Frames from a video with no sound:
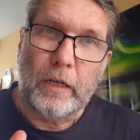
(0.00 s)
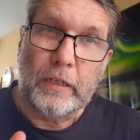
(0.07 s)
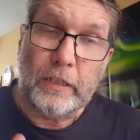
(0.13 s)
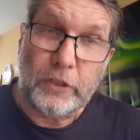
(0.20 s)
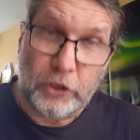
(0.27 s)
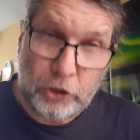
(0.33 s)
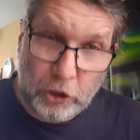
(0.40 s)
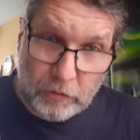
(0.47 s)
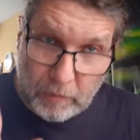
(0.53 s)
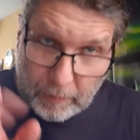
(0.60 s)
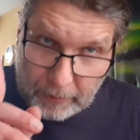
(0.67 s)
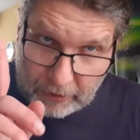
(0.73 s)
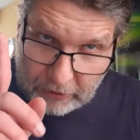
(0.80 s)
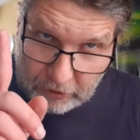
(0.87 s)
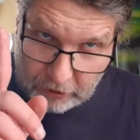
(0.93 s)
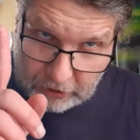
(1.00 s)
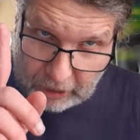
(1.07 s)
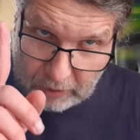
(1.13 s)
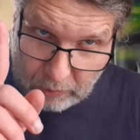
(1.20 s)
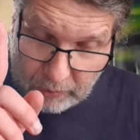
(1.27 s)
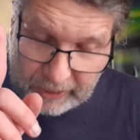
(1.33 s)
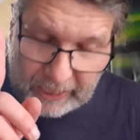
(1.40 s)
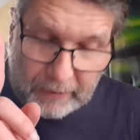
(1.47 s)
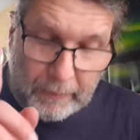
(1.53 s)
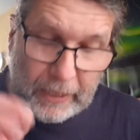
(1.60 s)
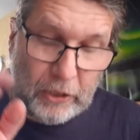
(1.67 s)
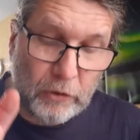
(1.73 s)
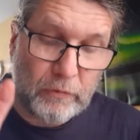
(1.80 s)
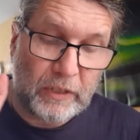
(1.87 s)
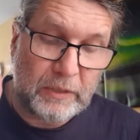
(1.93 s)
this is just, remember, it's a general reading, may
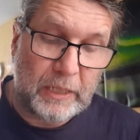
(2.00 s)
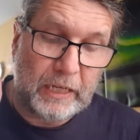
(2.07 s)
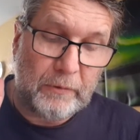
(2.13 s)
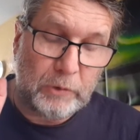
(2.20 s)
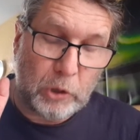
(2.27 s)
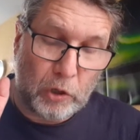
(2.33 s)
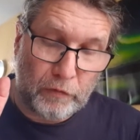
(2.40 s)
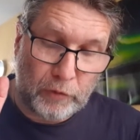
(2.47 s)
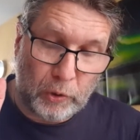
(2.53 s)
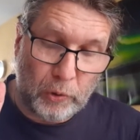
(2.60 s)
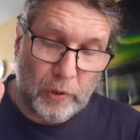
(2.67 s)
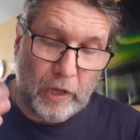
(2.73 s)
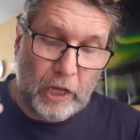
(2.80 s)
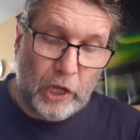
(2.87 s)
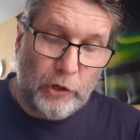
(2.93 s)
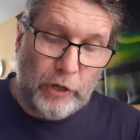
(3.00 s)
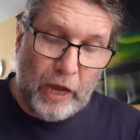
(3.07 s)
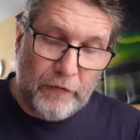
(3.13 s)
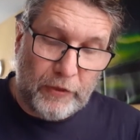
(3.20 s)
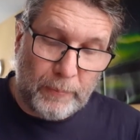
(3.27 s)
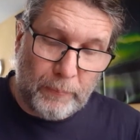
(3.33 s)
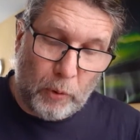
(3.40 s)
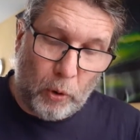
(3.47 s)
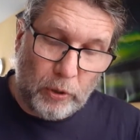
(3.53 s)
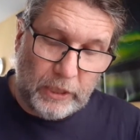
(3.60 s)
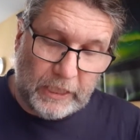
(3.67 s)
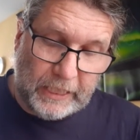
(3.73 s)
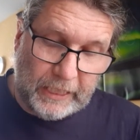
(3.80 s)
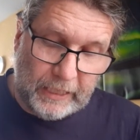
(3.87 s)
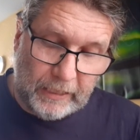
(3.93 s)
not resonate with all of you. You have the bald
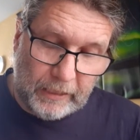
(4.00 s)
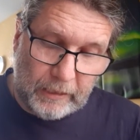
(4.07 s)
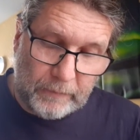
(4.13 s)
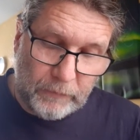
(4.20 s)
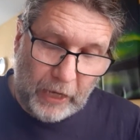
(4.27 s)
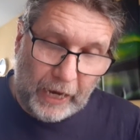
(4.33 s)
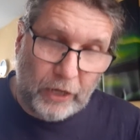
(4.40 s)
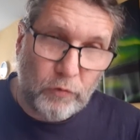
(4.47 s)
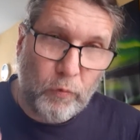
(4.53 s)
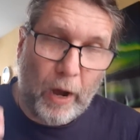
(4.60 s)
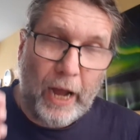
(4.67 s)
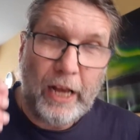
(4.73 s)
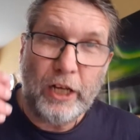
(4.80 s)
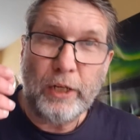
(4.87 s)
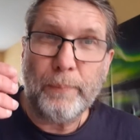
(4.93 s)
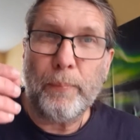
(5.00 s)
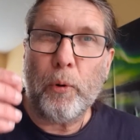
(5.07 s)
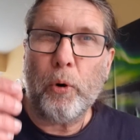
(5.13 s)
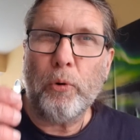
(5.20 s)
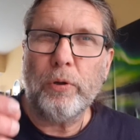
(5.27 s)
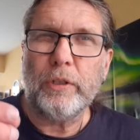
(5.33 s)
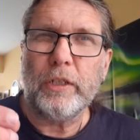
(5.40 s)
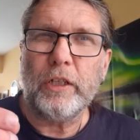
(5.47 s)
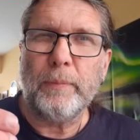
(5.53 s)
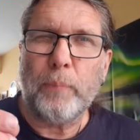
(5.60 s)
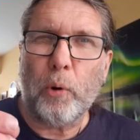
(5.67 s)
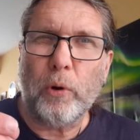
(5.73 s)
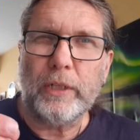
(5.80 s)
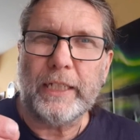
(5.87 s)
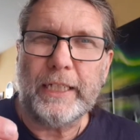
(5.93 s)
eagle. And while the bald
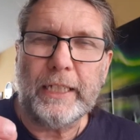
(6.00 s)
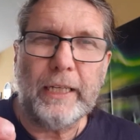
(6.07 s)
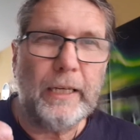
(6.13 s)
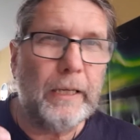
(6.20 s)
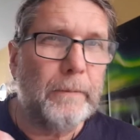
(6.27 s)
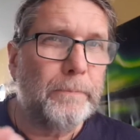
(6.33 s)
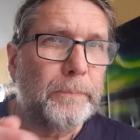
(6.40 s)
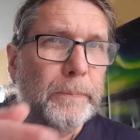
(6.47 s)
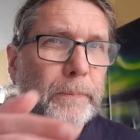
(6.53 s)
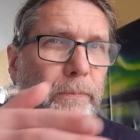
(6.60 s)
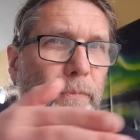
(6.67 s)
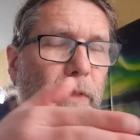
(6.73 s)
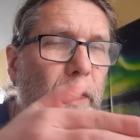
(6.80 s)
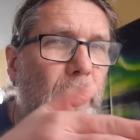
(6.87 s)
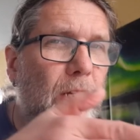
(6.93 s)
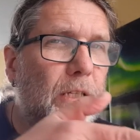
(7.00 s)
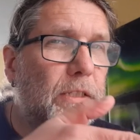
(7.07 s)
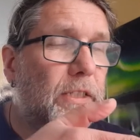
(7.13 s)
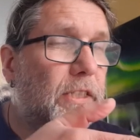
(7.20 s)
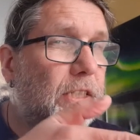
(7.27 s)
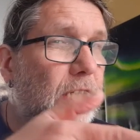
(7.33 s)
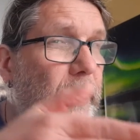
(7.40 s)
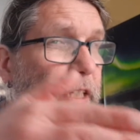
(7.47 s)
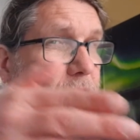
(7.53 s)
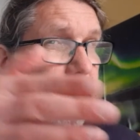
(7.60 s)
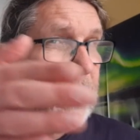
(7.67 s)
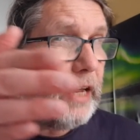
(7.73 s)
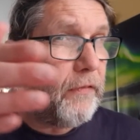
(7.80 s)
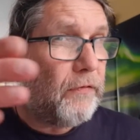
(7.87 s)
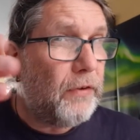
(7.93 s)
eagle sees
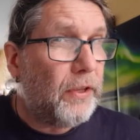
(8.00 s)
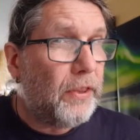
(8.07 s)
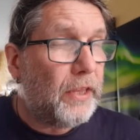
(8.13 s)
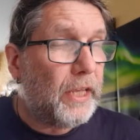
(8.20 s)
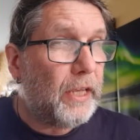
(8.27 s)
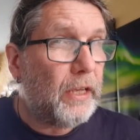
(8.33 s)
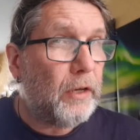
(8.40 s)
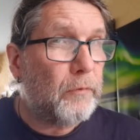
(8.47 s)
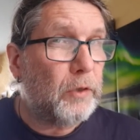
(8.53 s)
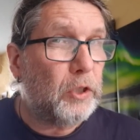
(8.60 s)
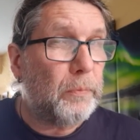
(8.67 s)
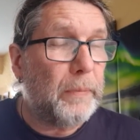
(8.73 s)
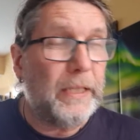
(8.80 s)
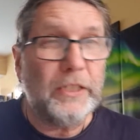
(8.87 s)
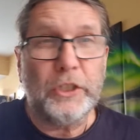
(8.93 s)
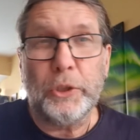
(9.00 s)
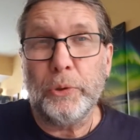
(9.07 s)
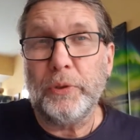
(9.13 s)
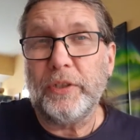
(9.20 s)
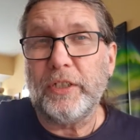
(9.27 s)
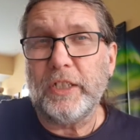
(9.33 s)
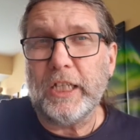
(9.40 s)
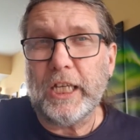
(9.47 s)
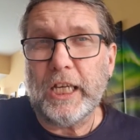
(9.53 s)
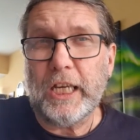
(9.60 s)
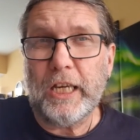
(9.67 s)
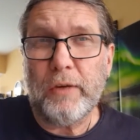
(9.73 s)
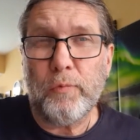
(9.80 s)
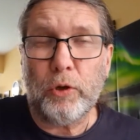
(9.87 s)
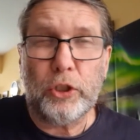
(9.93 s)
everything, which means you
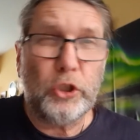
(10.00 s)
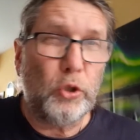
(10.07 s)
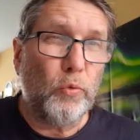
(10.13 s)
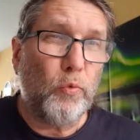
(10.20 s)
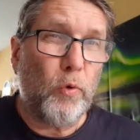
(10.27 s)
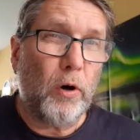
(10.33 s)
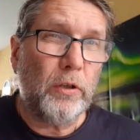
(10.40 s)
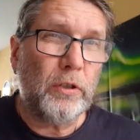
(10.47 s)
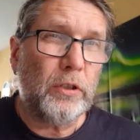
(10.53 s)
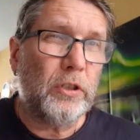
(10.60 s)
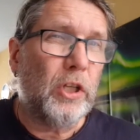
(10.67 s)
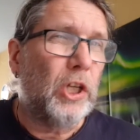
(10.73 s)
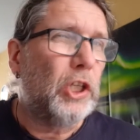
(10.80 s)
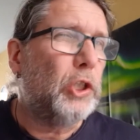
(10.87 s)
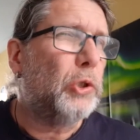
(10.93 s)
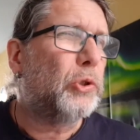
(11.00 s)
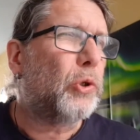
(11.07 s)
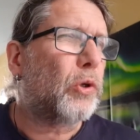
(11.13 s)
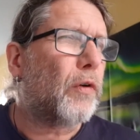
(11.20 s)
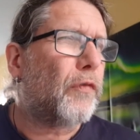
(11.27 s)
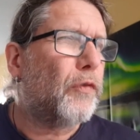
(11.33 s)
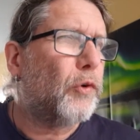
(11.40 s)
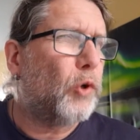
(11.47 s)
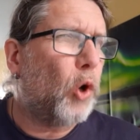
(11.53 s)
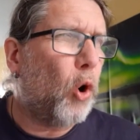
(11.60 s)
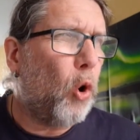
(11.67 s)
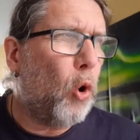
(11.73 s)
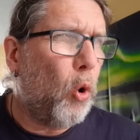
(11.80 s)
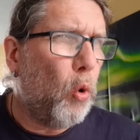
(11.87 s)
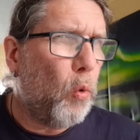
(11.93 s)
see what you want, you sort of know
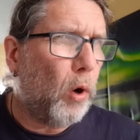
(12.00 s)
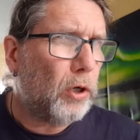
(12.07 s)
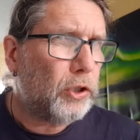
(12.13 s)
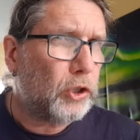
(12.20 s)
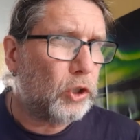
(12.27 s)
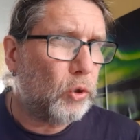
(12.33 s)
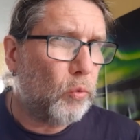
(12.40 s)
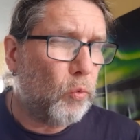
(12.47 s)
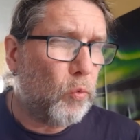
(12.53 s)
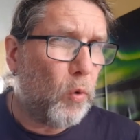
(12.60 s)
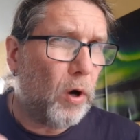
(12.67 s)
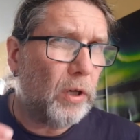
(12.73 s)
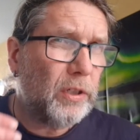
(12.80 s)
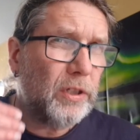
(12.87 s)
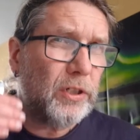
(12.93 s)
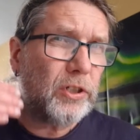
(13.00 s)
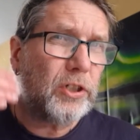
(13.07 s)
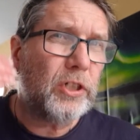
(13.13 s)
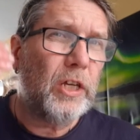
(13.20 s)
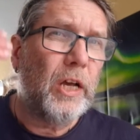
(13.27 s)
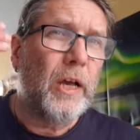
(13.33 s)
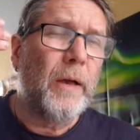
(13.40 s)
what you want,